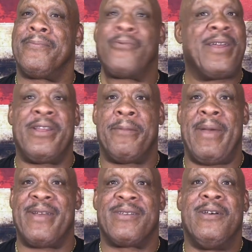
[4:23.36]
Right in the
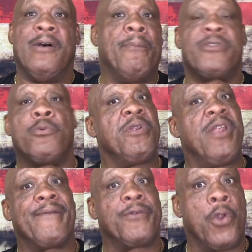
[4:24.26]
match. But you would
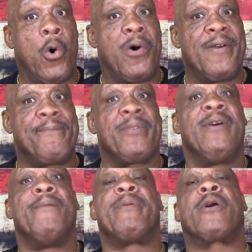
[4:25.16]
never know it
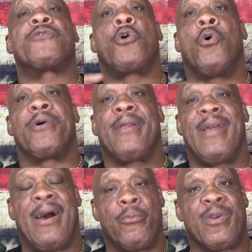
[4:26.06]
because Hogan and
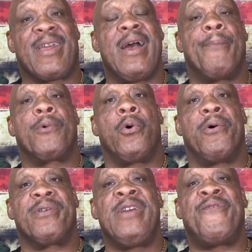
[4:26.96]
I, we kept
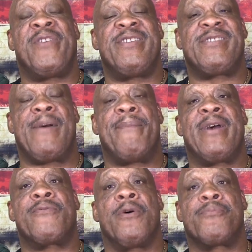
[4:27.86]
going. He finished that
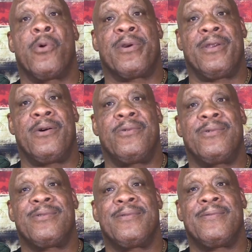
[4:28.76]
match with a broken
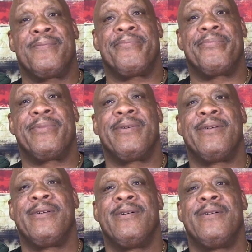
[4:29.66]
nose.
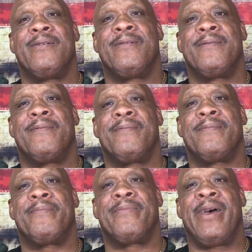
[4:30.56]
Wow.
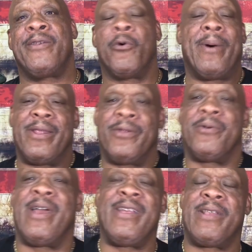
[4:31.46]
And nobody
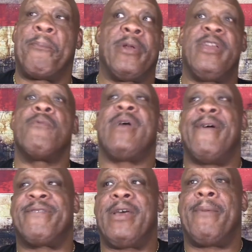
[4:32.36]
knew. But
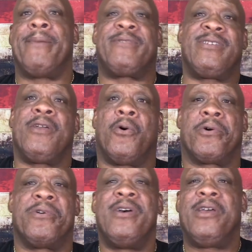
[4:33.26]
every time I see
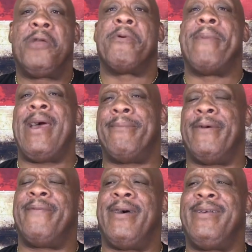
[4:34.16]
Hogan, he reminded me
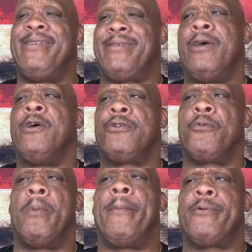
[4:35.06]
of that. He said,
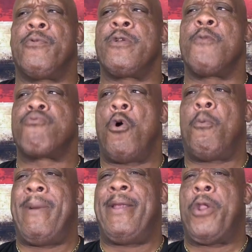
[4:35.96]
"You remember when you broke my